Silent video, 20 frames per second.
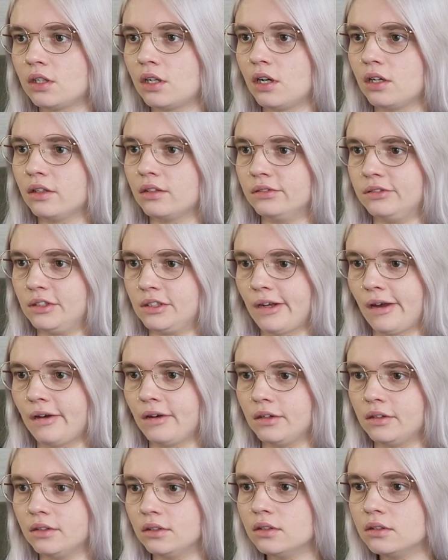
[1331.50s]
cut off his
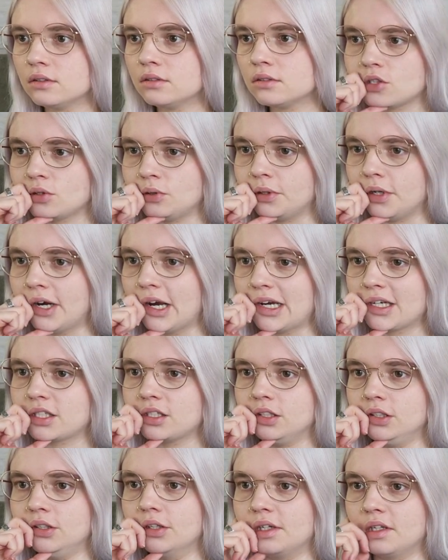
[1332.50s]
hair. So we're
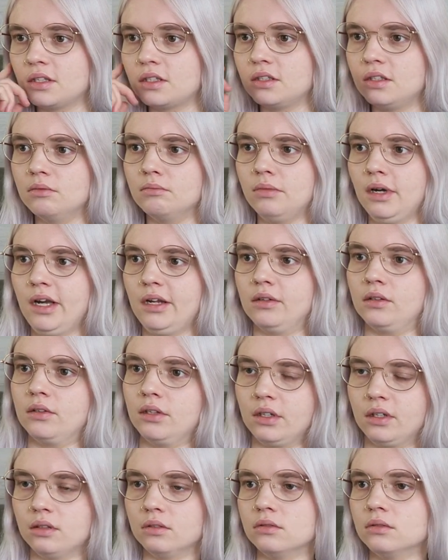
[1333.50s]
actually gonna see a battle
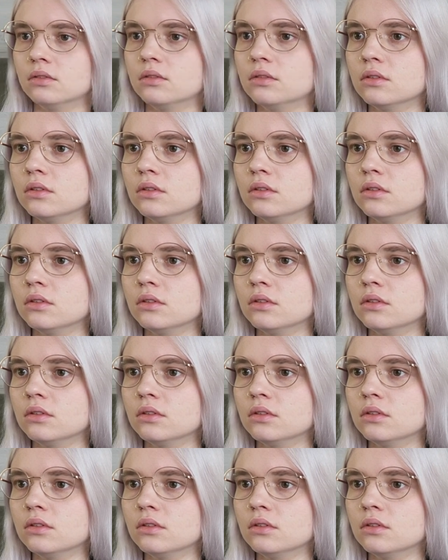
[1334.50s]
now.